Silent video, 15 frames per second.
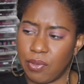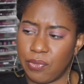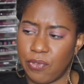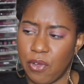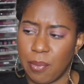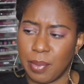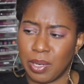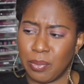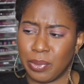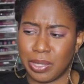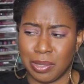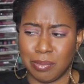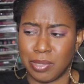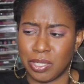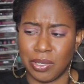formula with
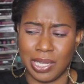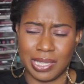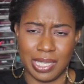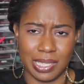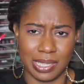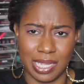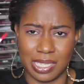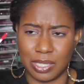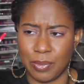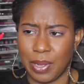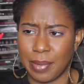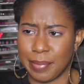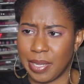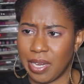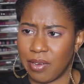them, so I think that's why
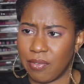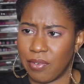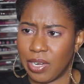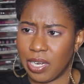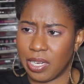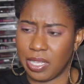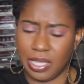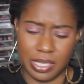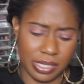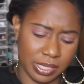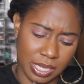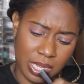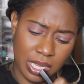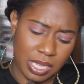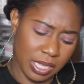I'm getting rid of
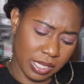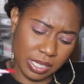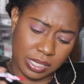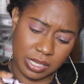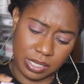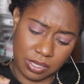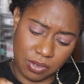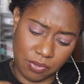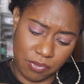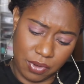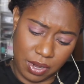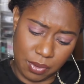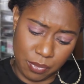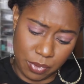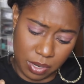these. This is the
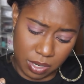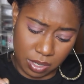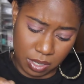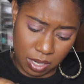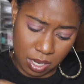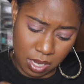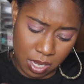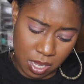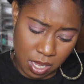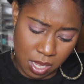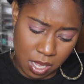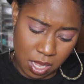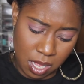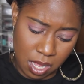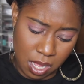red one.
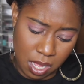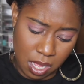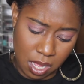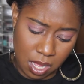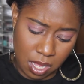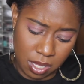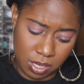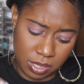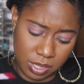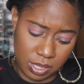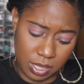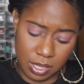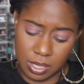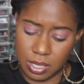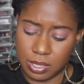
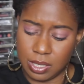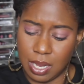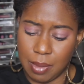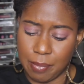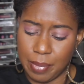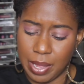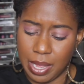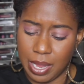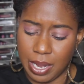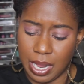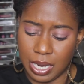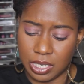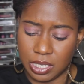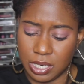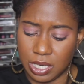See, it's not bad.
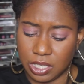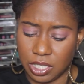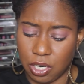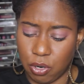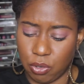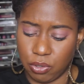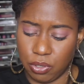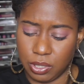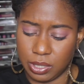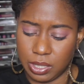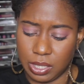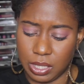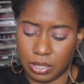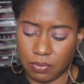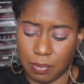Actually, I should hold on
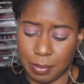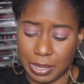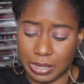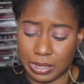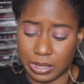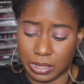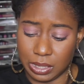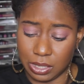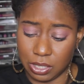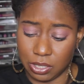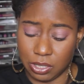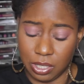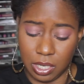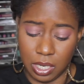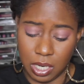to these for my
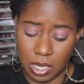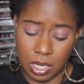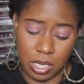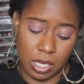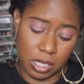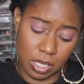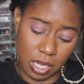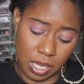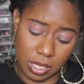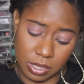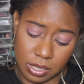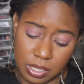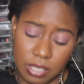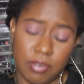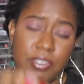sister.
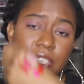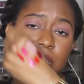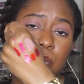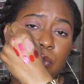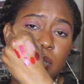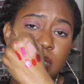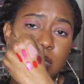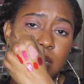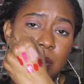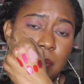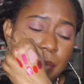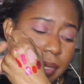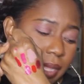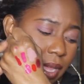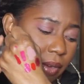and see if she wants
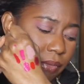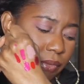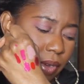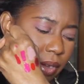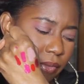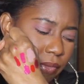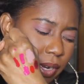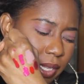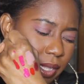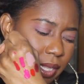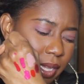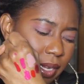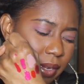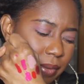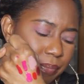them. But that red right
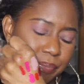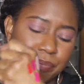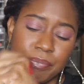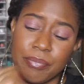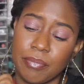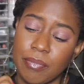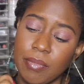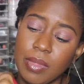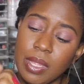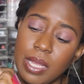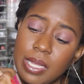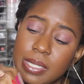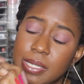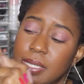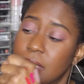there
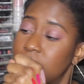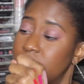is the